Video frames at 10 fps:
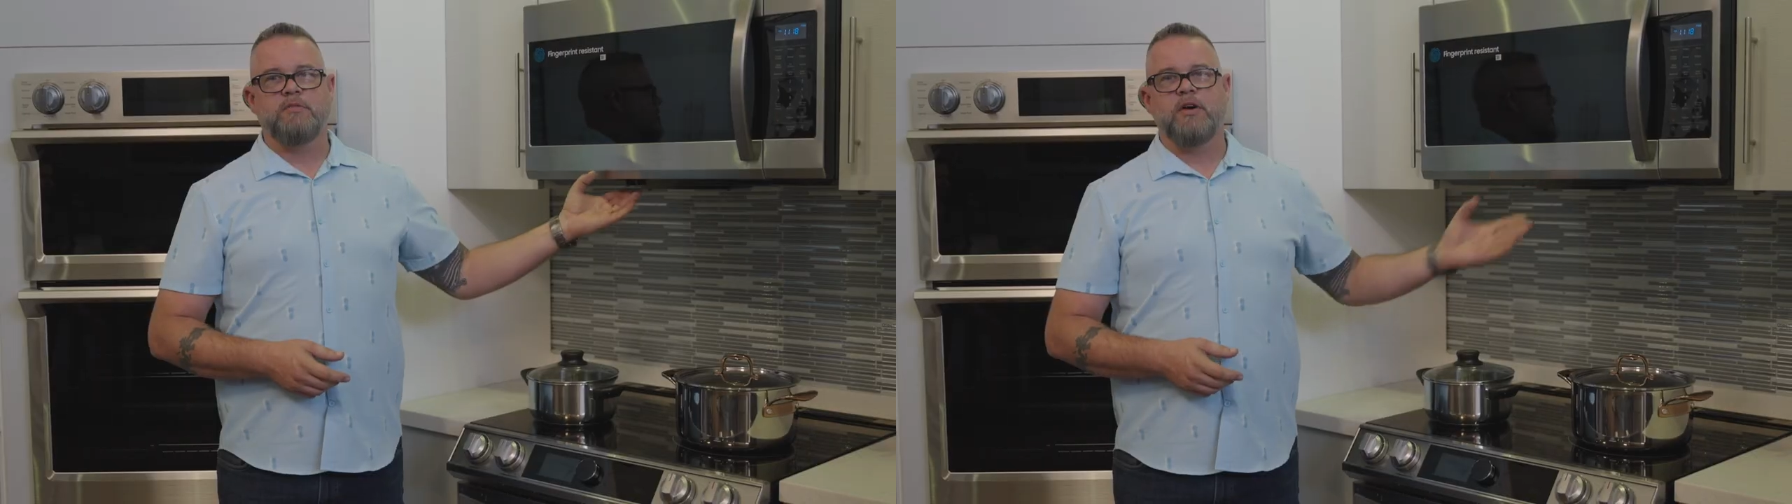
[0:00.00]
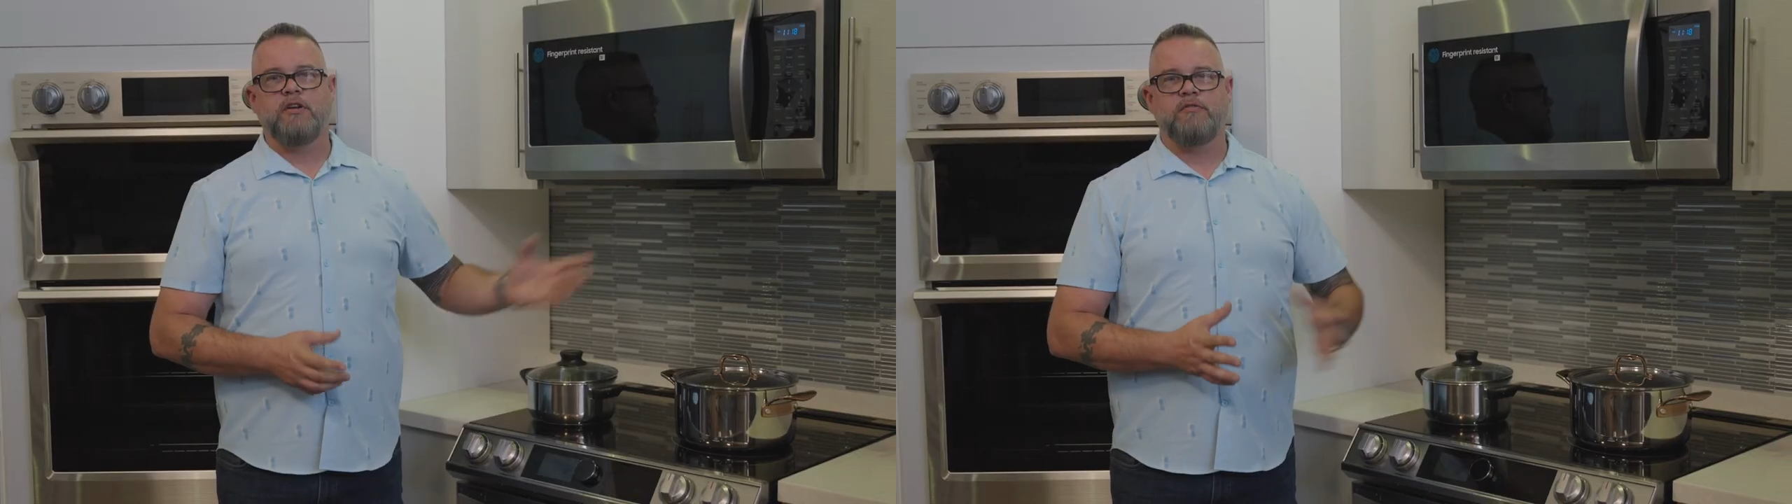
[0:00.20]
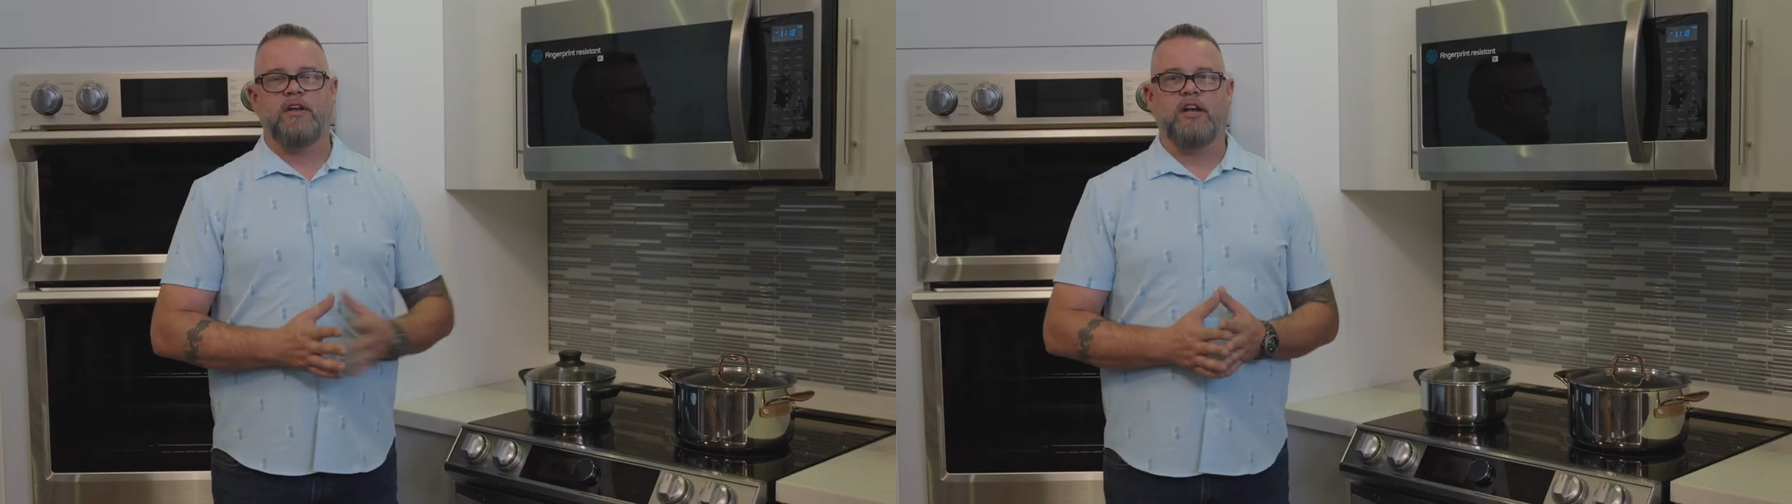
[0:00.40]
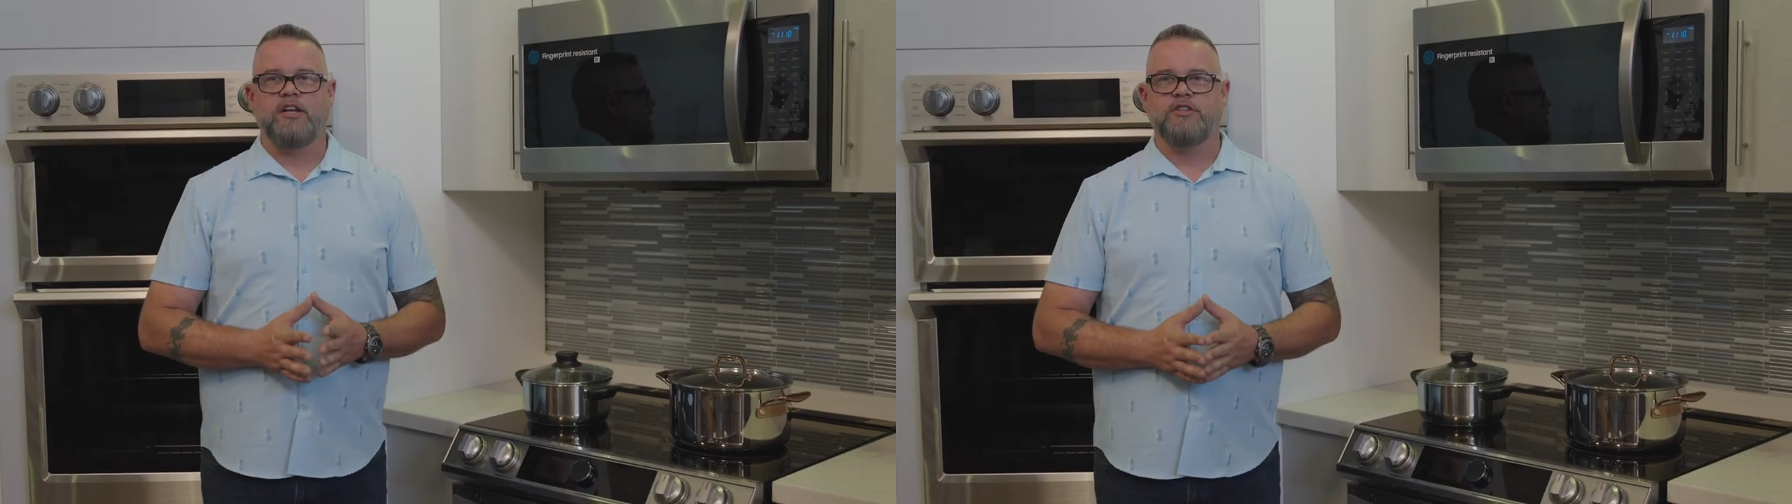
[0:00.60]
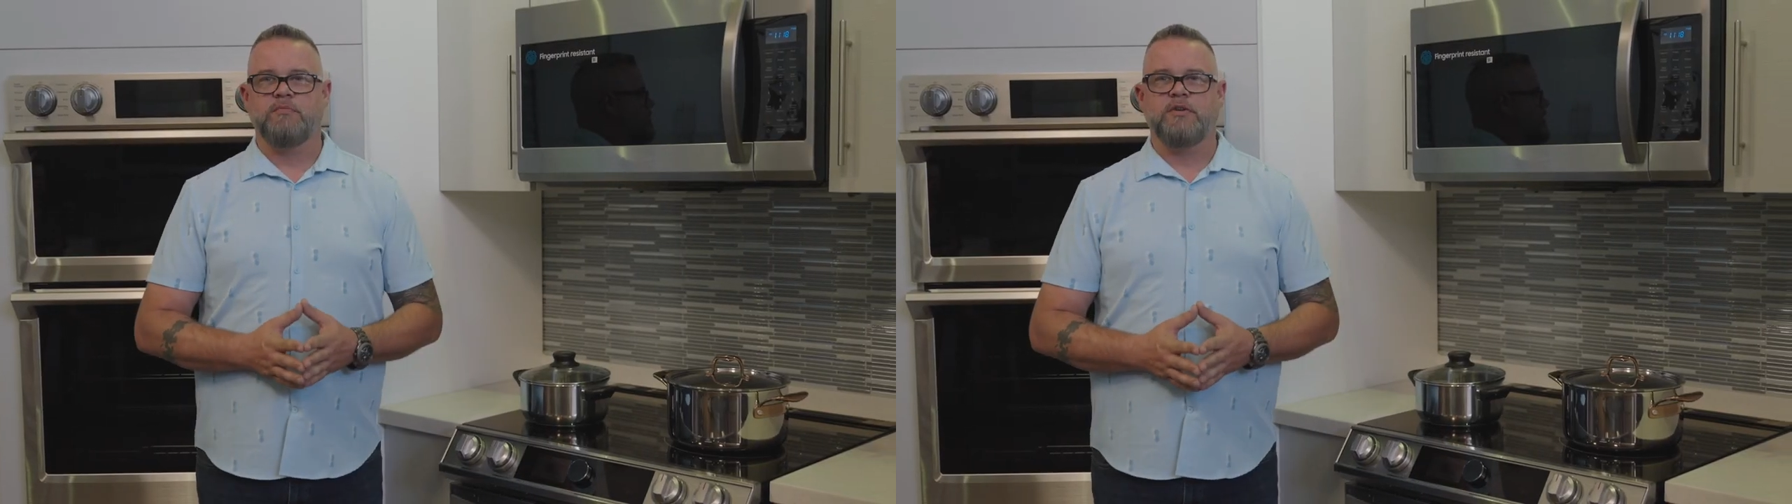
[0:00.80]
amount of
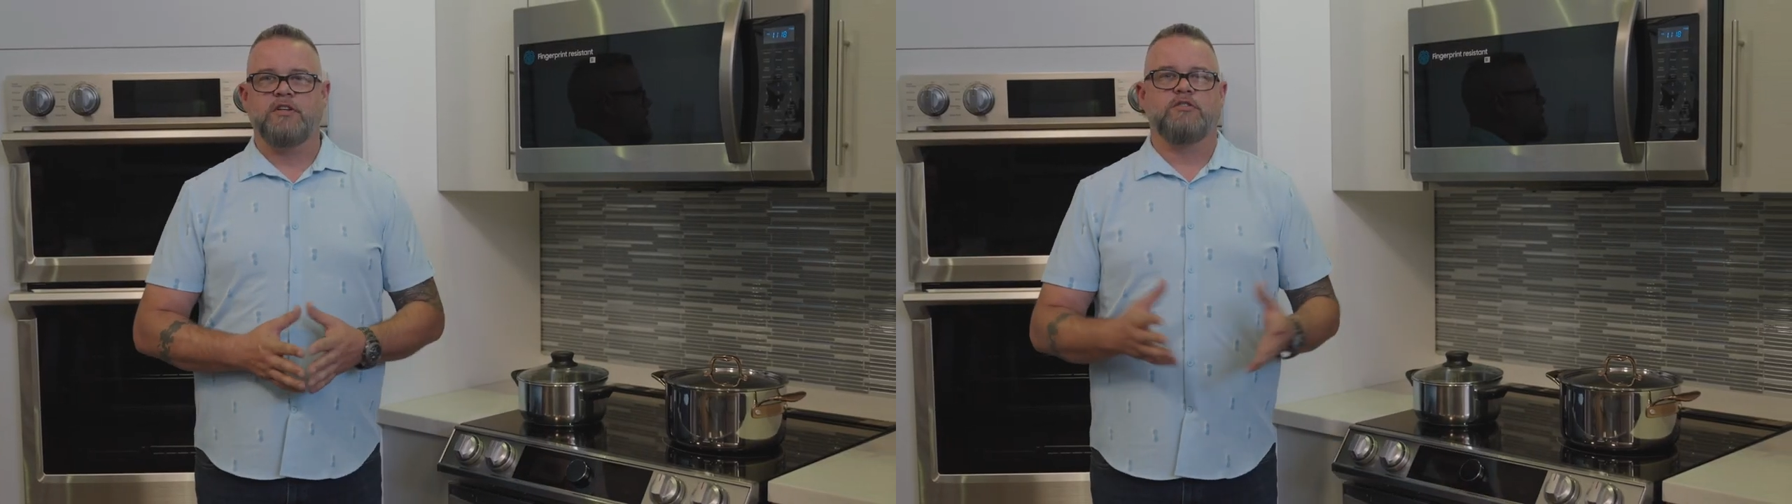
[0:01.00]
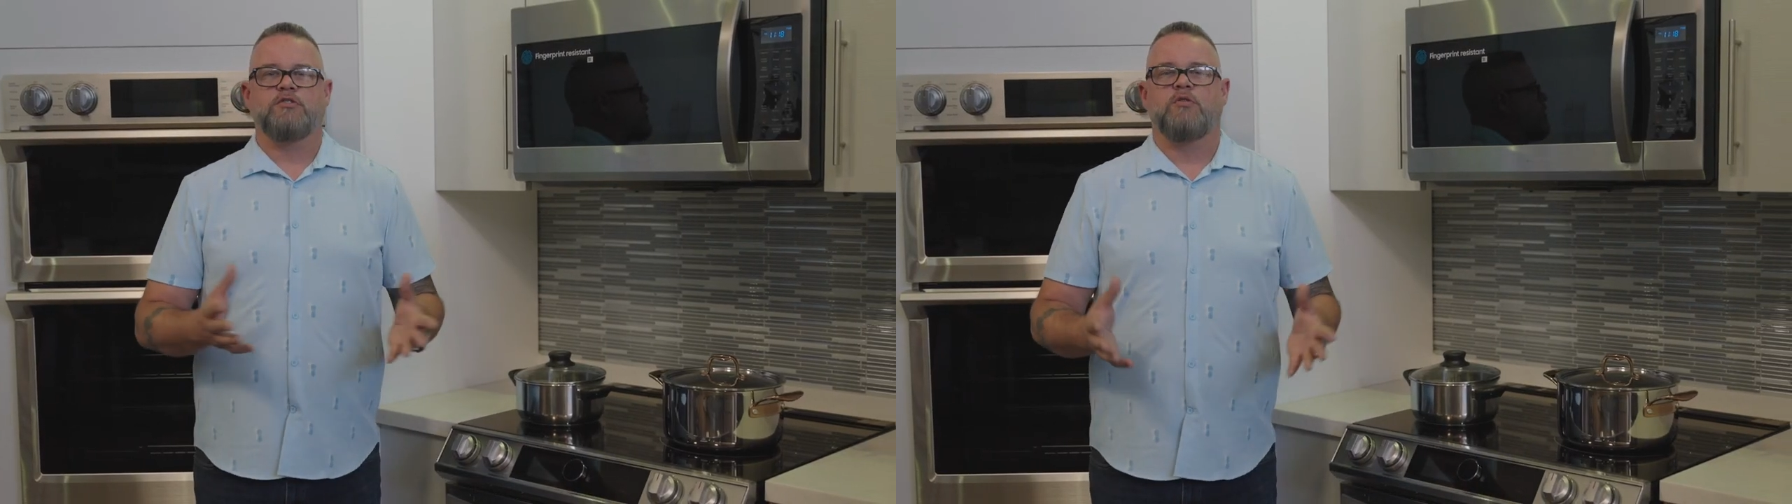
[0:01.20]
ventilation because there's